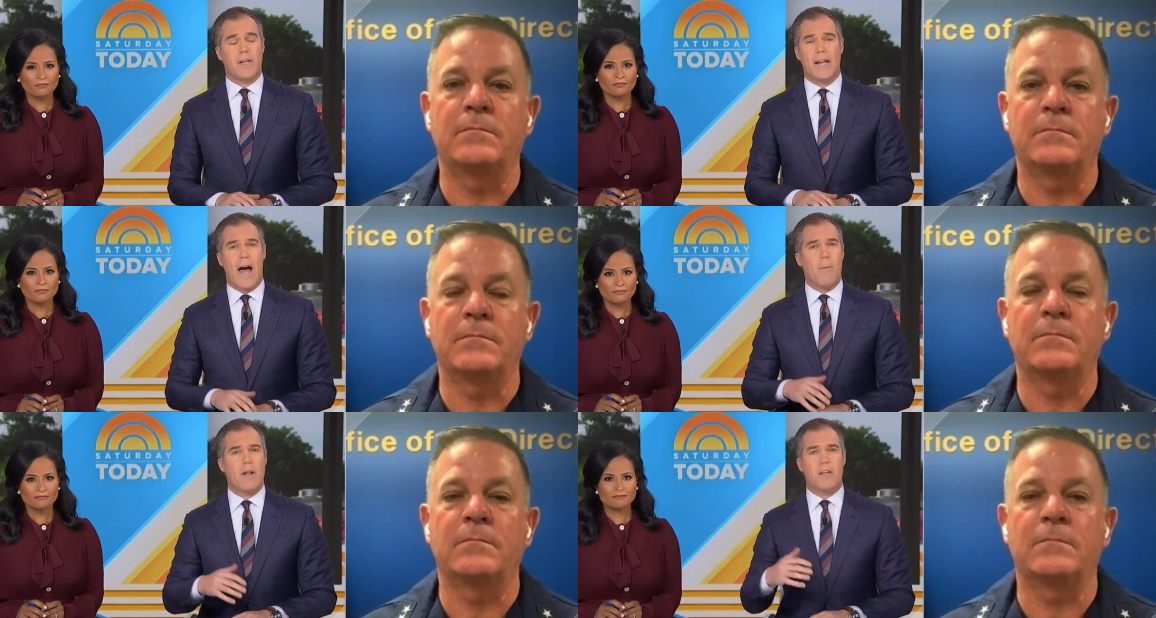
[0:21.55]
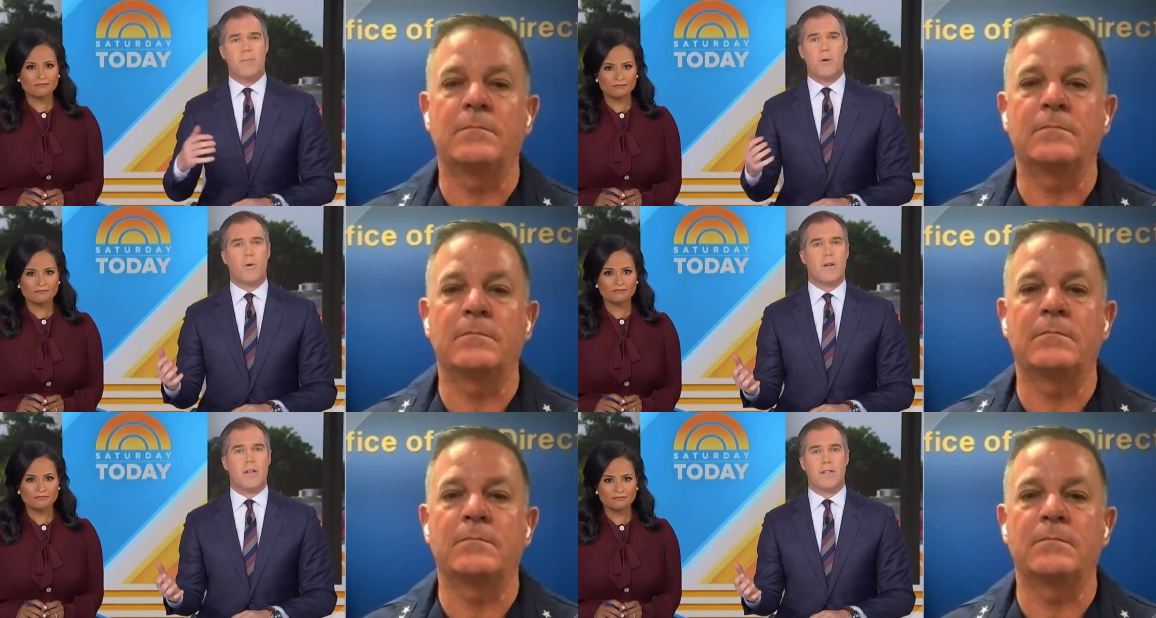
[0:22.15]
Speaker 1: and how many
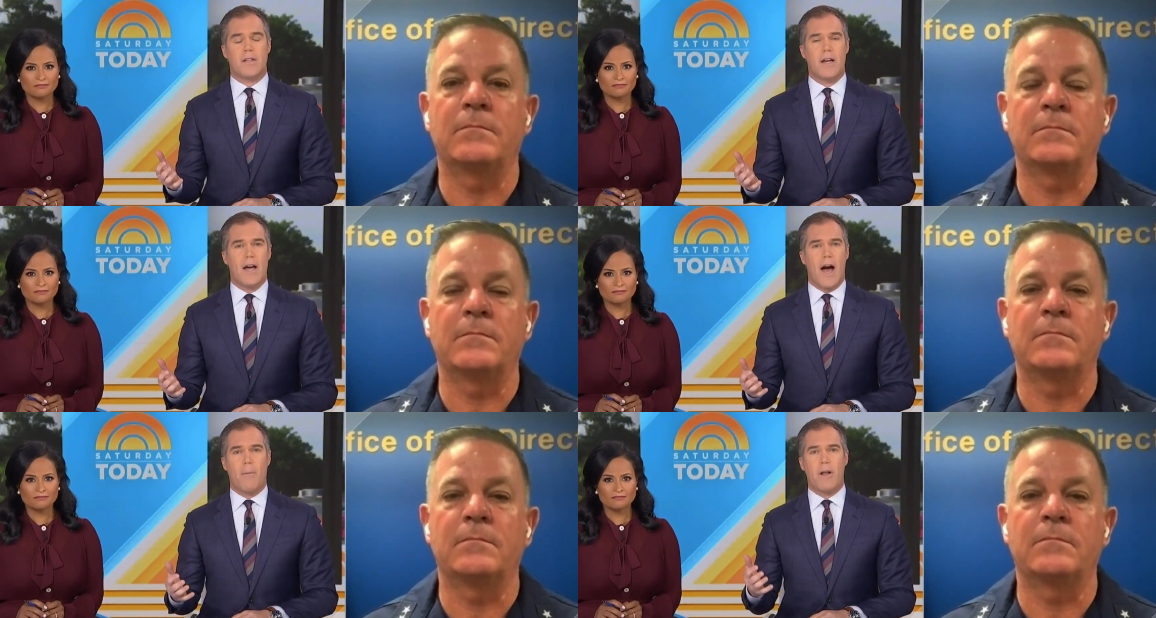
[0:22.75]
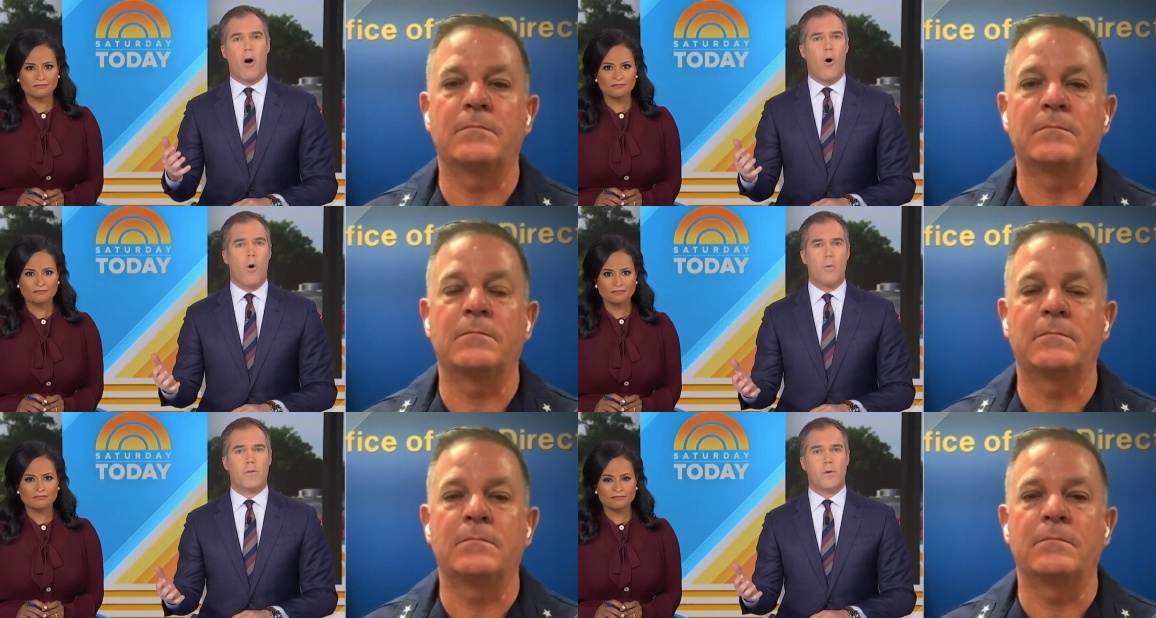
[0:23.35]
communities, how many
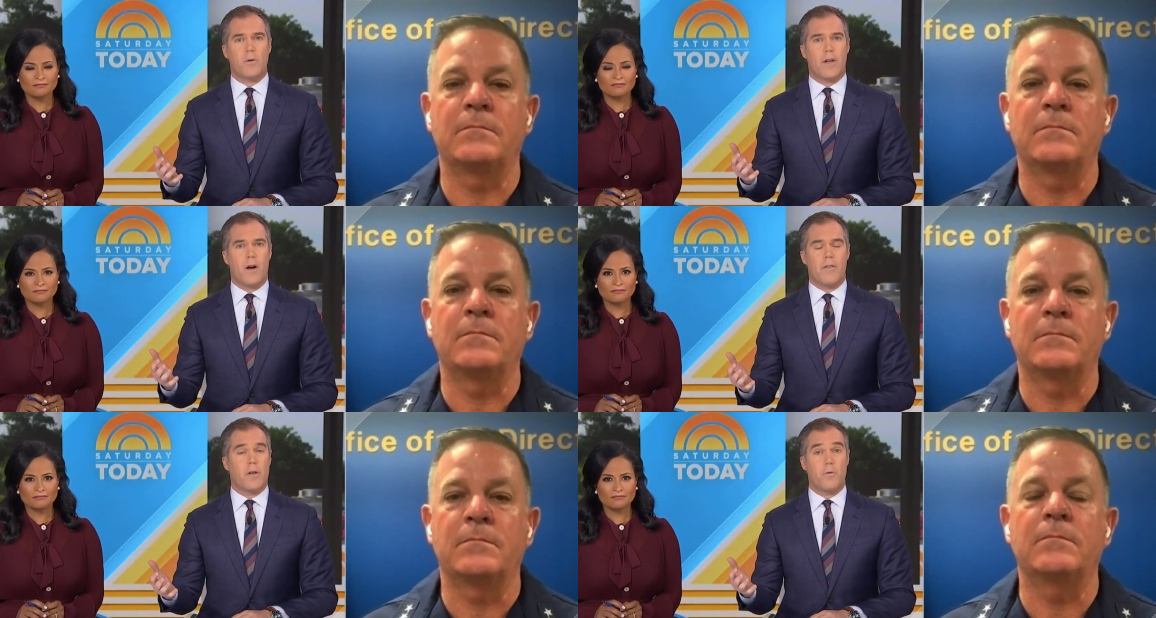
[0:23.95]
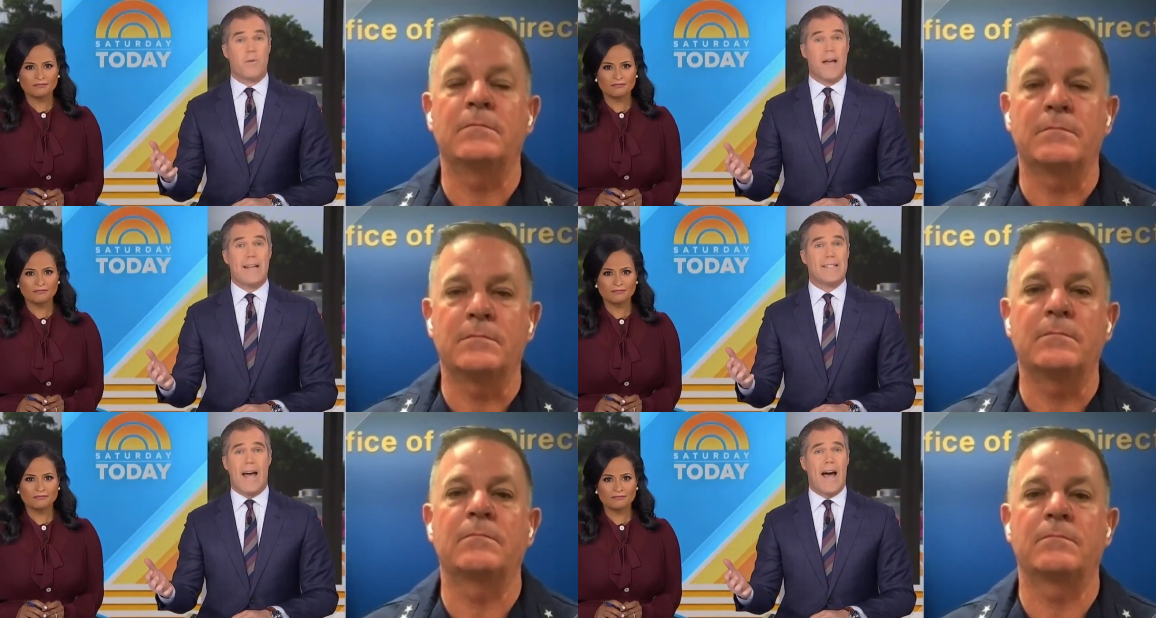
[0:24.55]
homes are there that you've
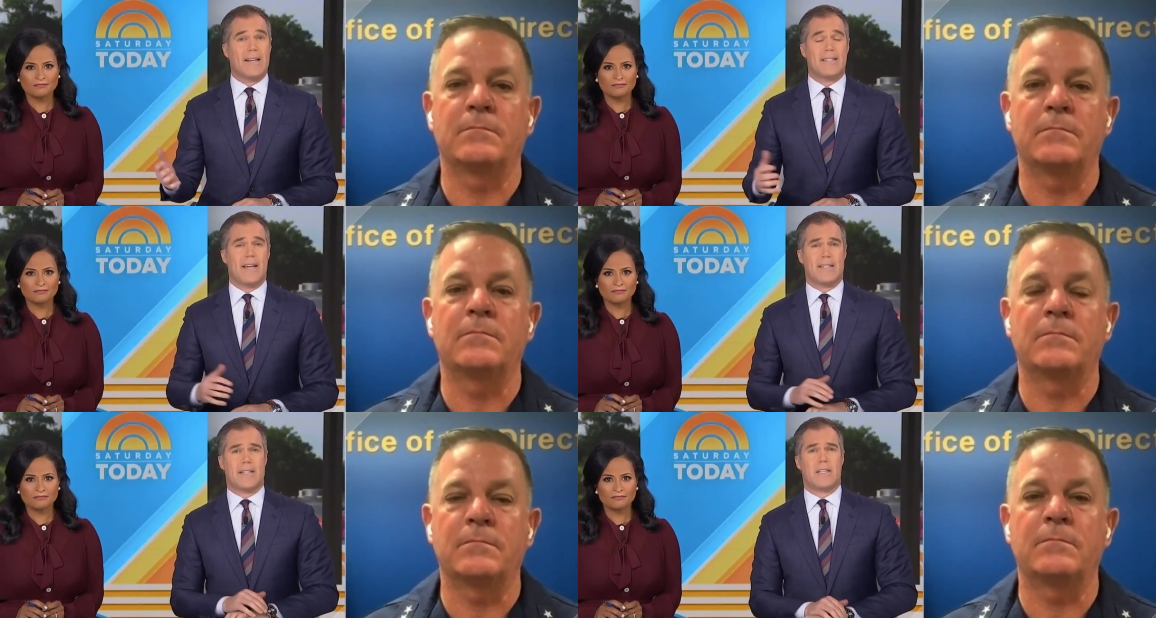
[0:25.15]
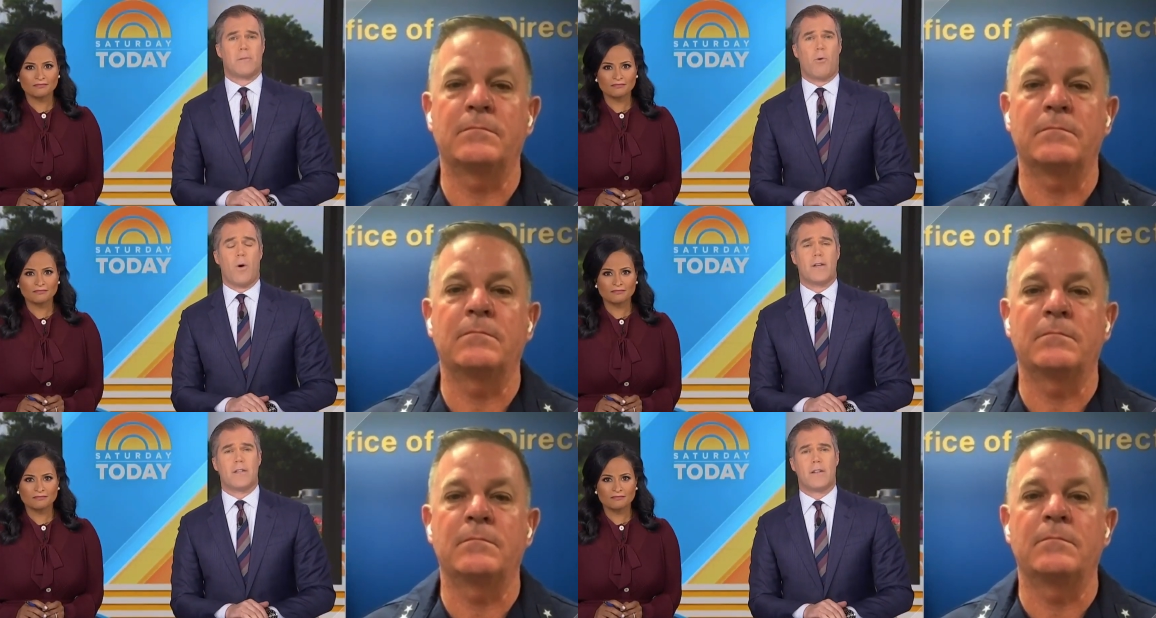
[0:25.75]
yet to access at this
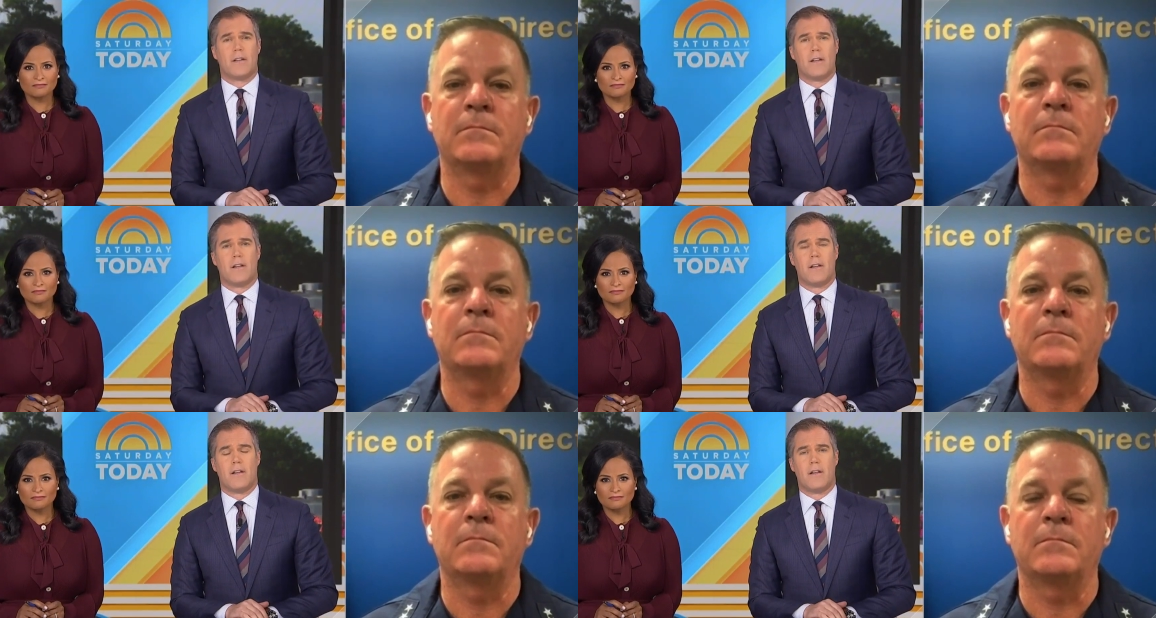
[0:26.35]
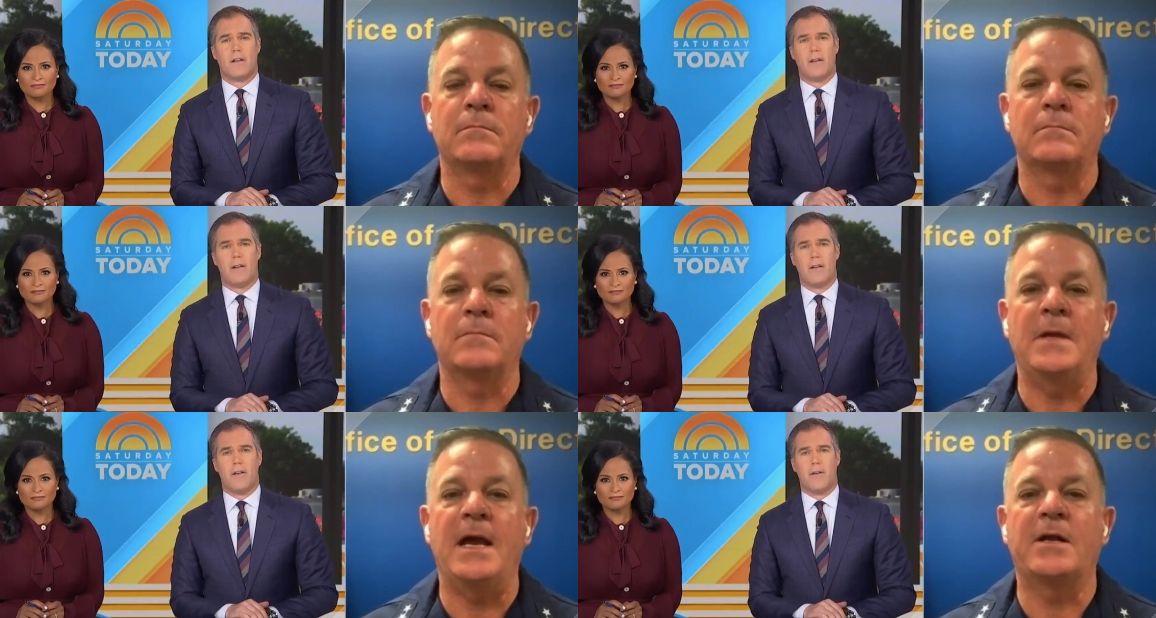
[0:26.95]
point?
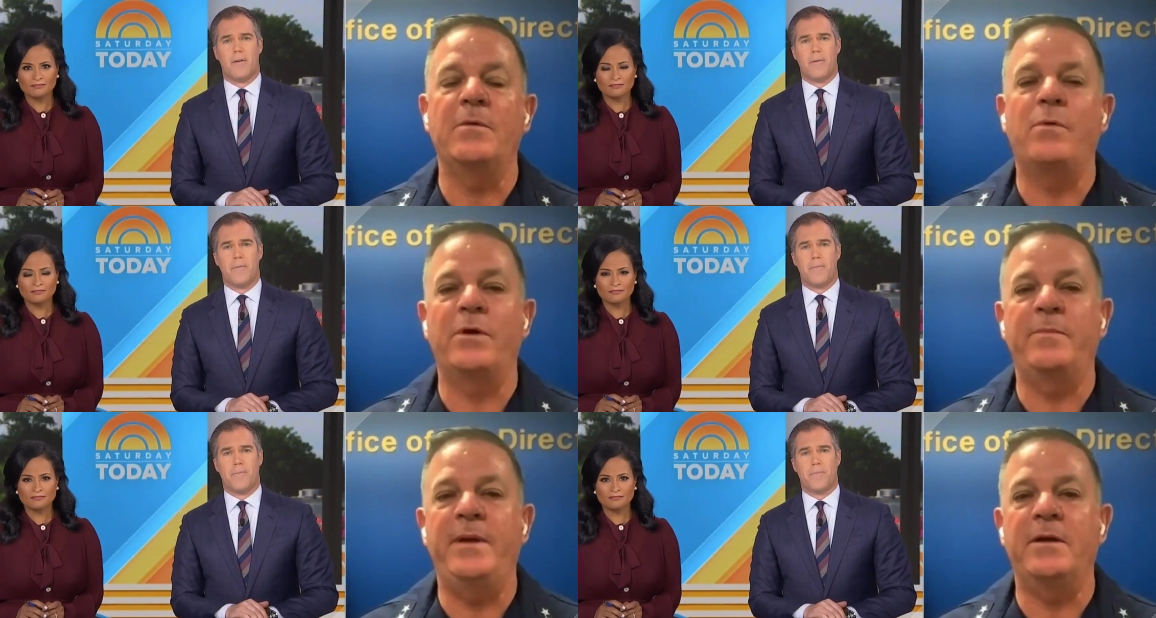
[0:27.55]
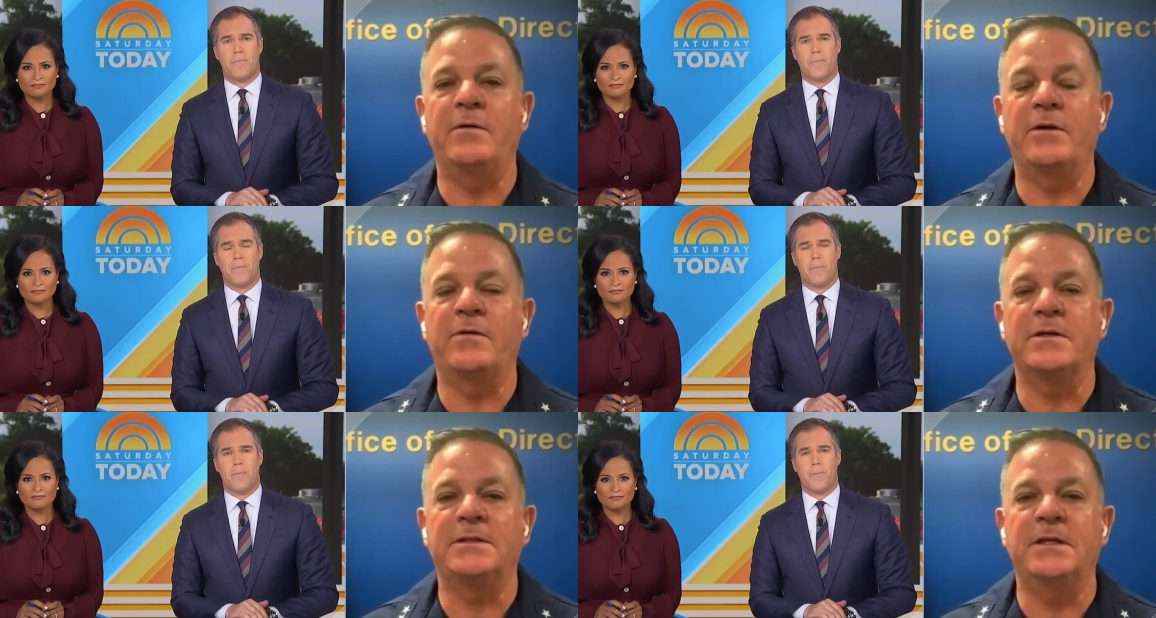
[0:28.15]
Speaker 2: Yeah, good morning, Peter and
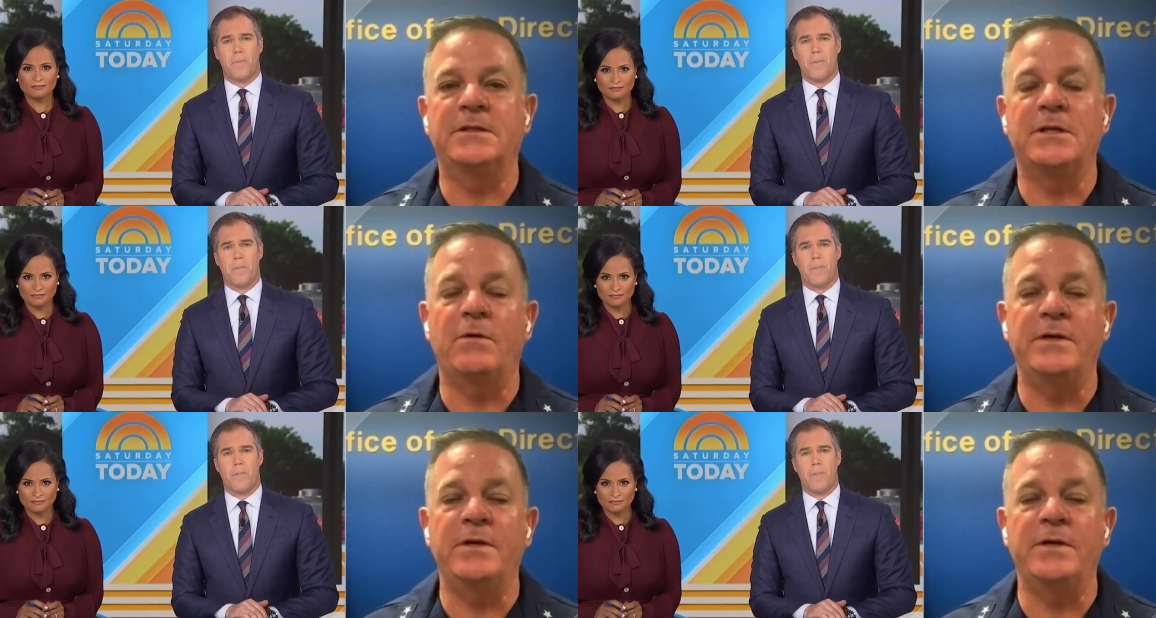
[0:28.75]
Kristen. So